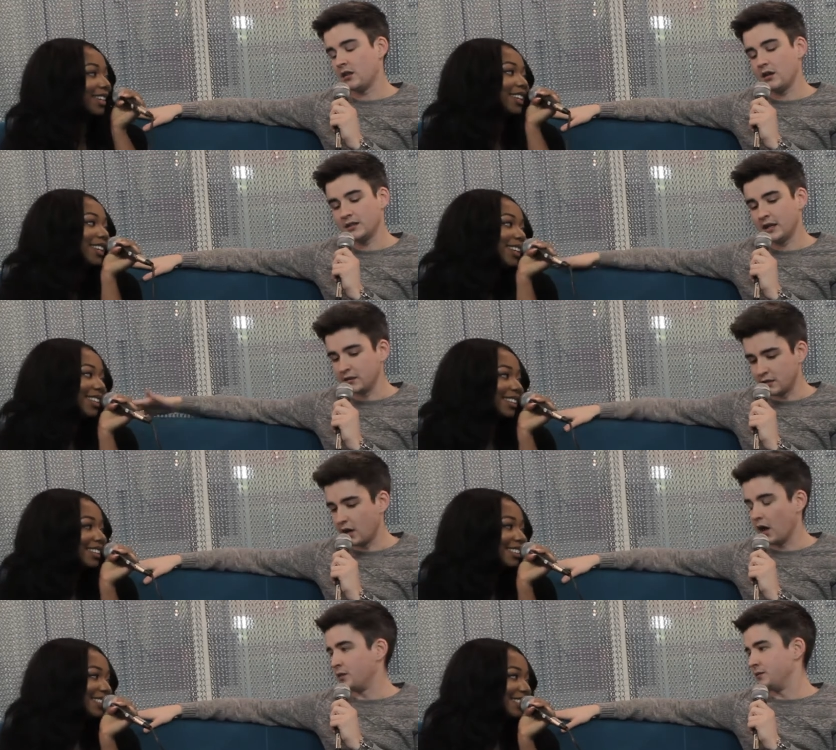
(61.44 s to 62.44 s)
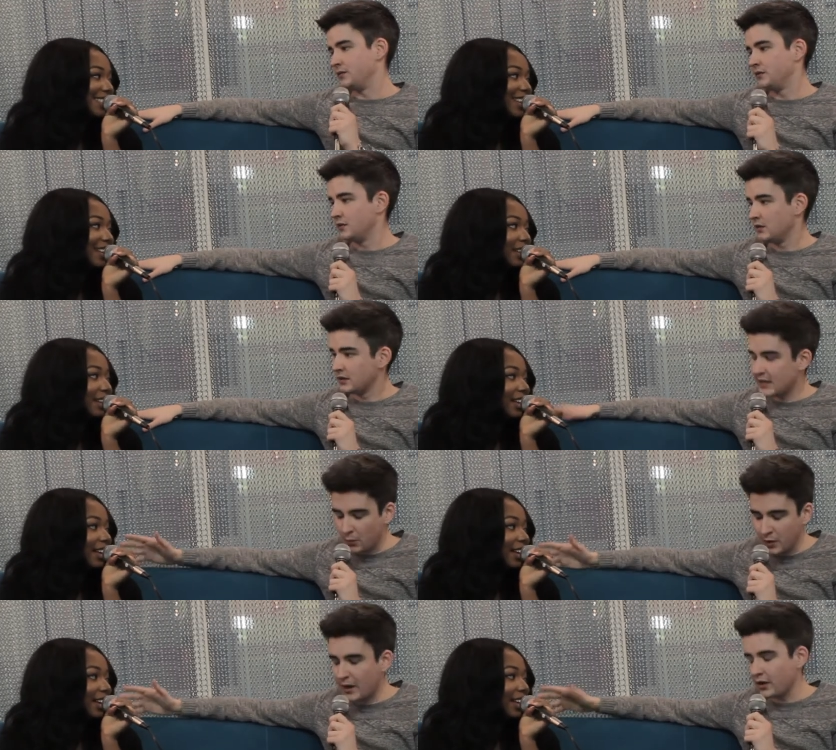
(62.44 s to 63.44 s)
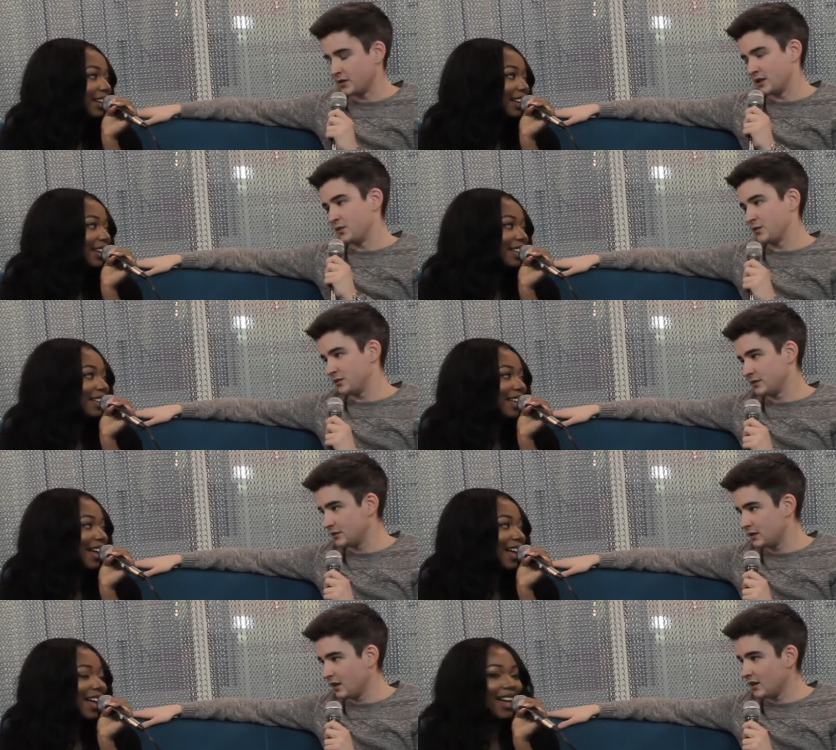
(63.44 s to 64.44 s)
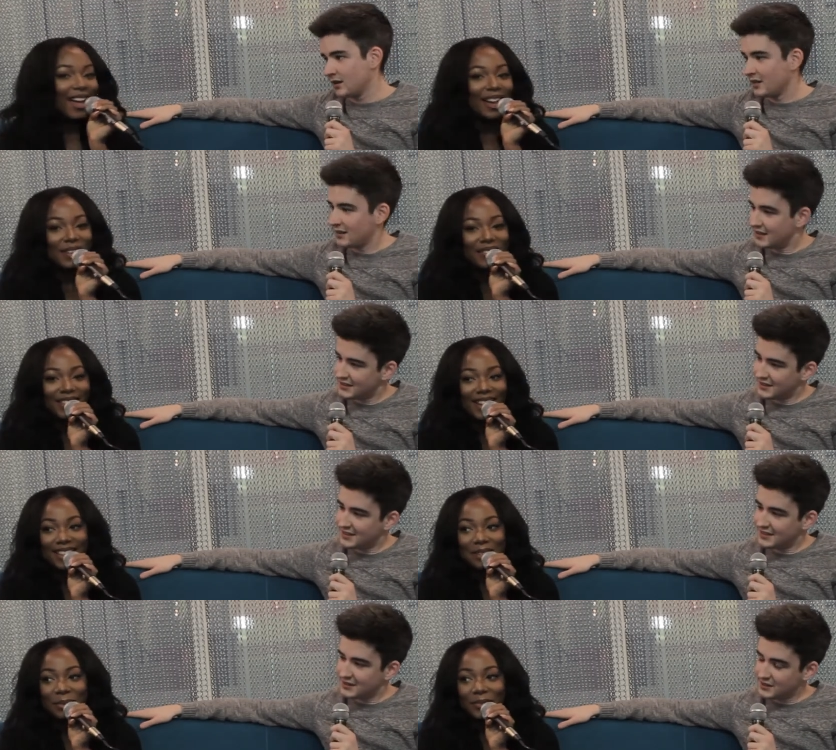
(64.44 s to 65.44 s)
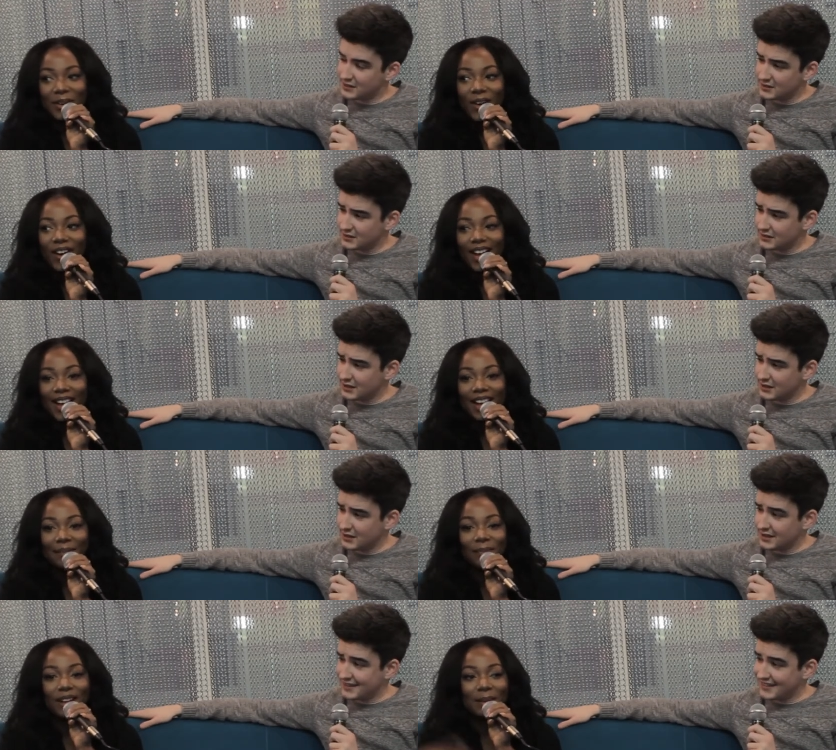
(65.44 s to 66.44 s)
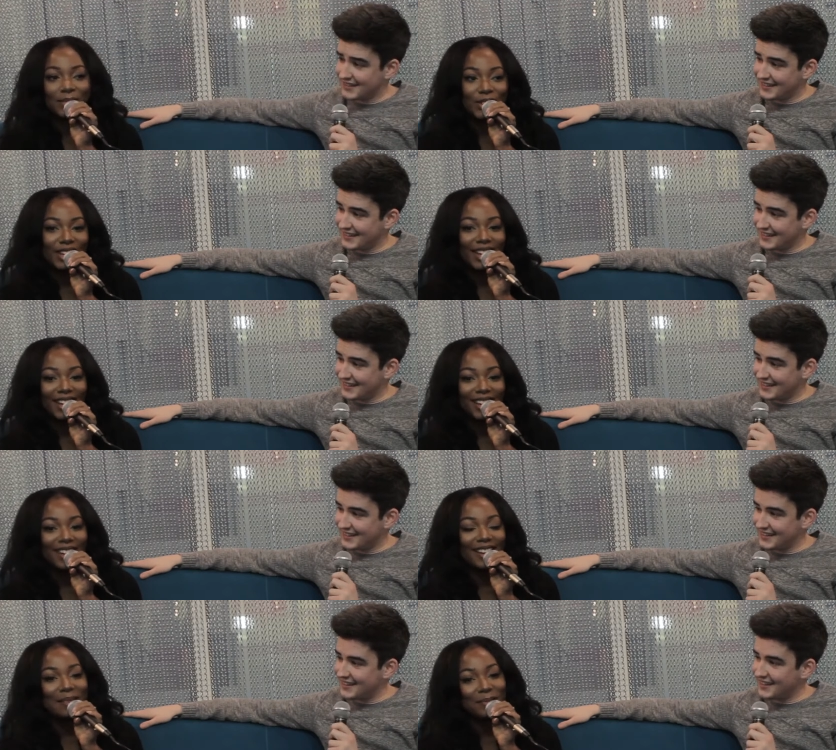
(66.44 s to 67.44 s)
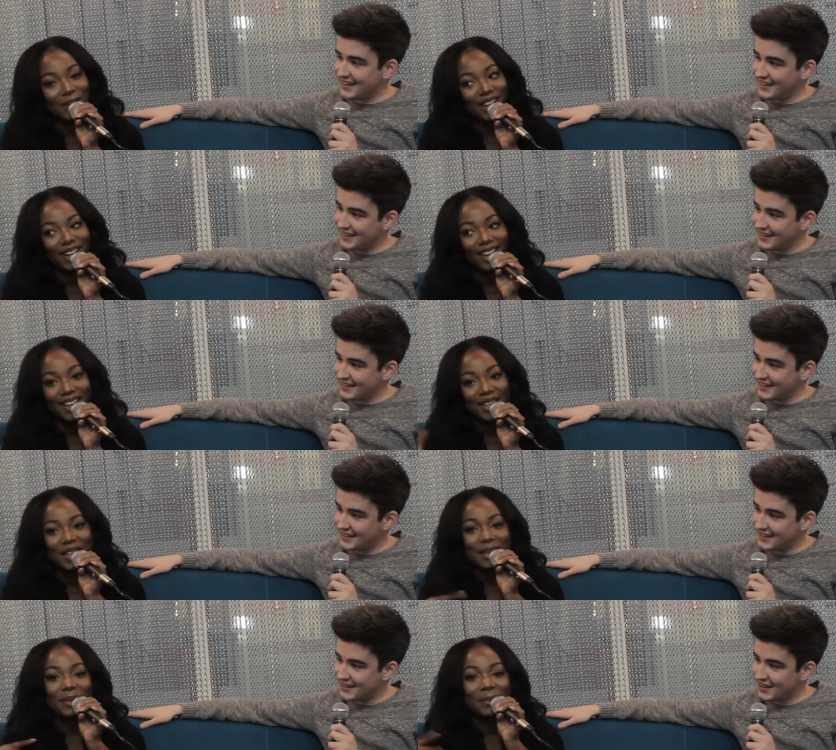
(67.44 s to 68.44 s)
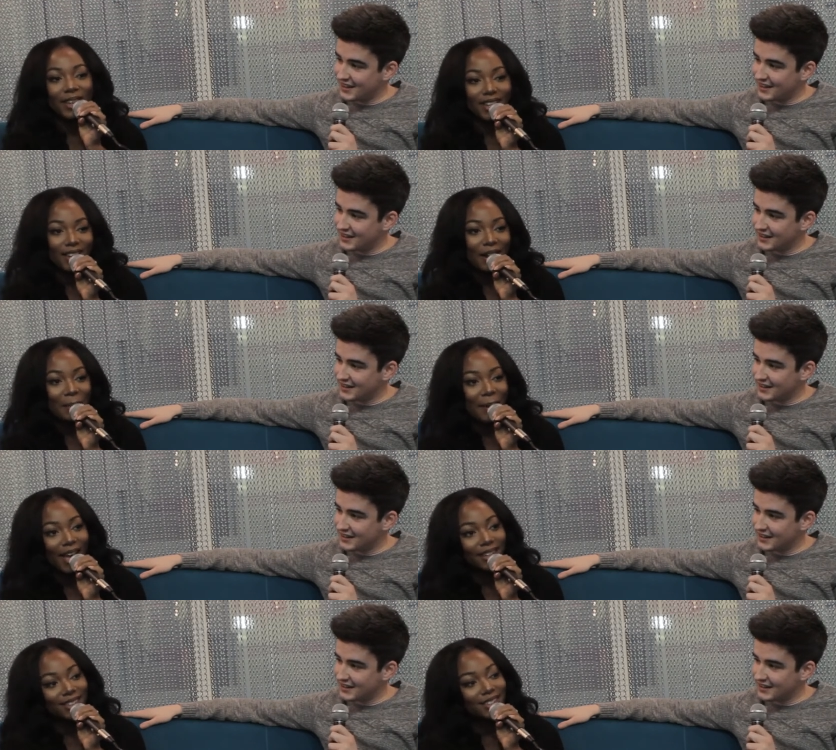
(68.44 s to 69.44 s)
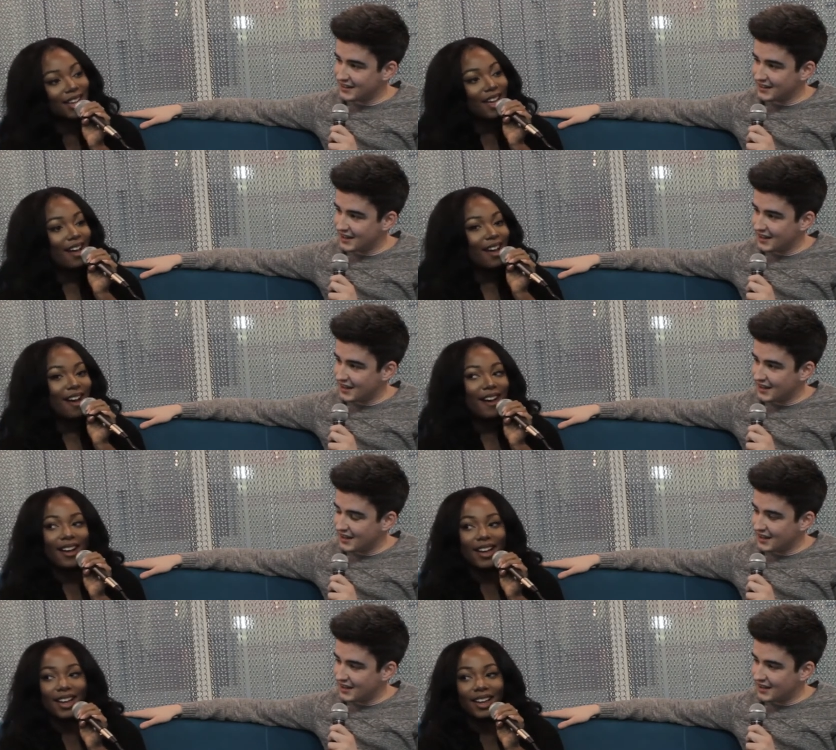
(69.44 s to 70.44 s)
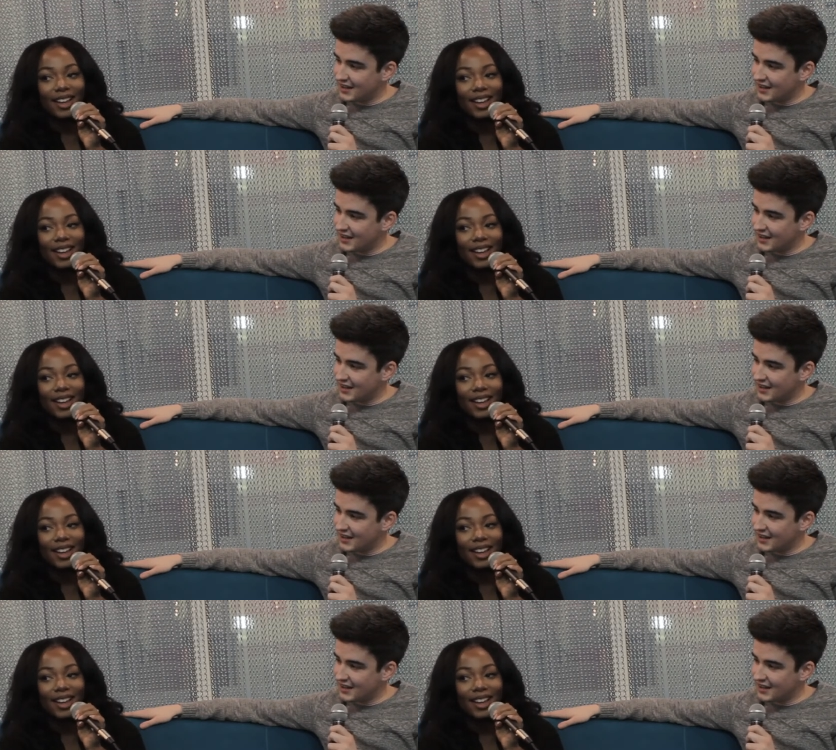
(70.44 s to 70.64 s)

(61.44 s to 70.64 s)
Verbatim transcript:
Speaker 1: 30 seconds, go. Tell me about yourself. Ah,
Speaker 2: I've never done this before. Um, I'm Dolly, I'm 20, I'm in a Wicked Girl band. Uh,